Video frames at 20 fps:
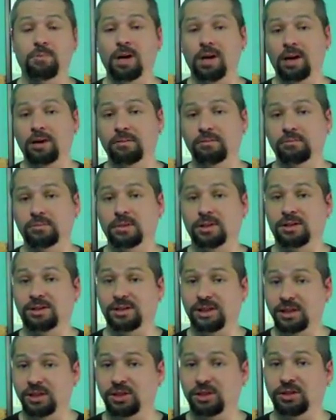But
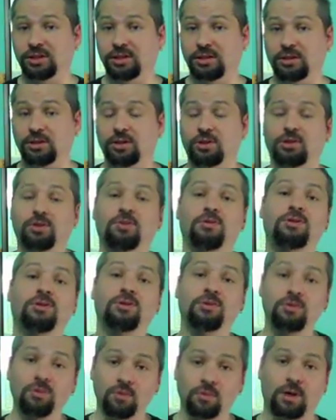essentially, you
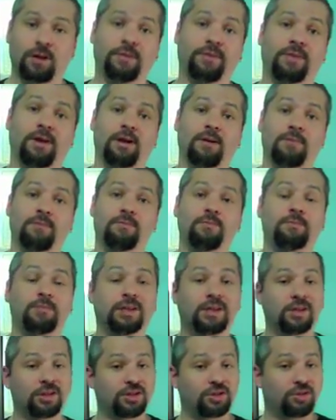do want them
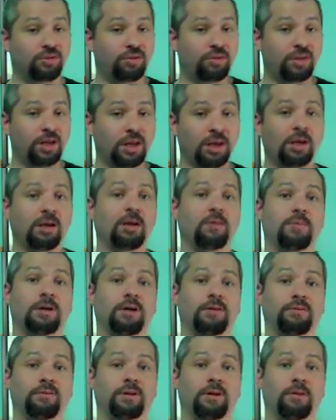because you're thinking
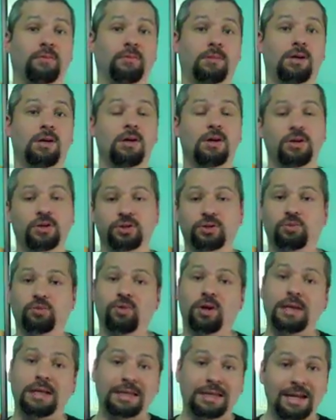about them. So
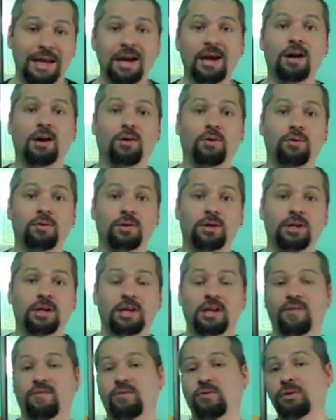right now,
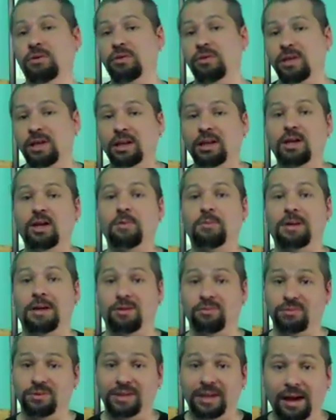if you're thinking
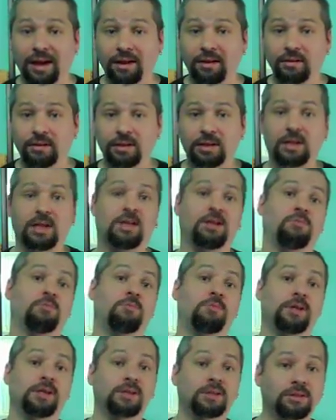about debt
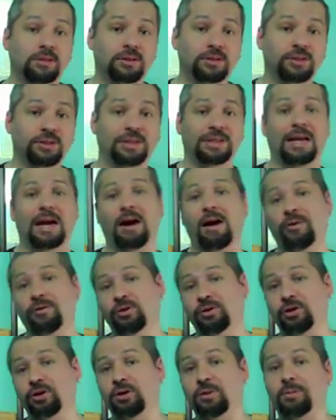and bills and how
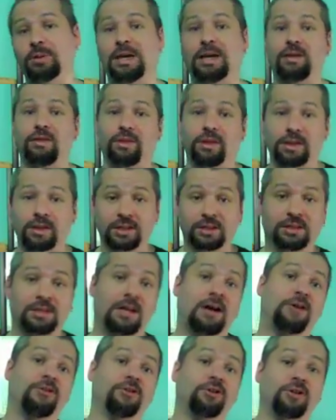you're going to pay this
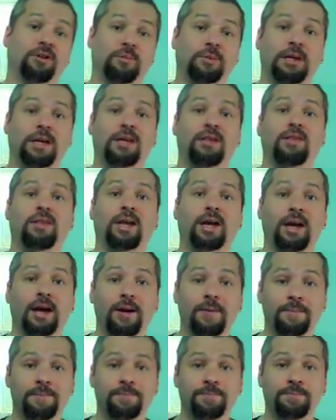and how you're going to pay
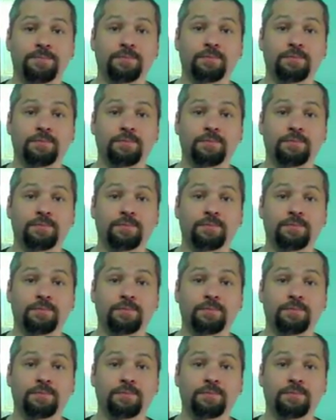that,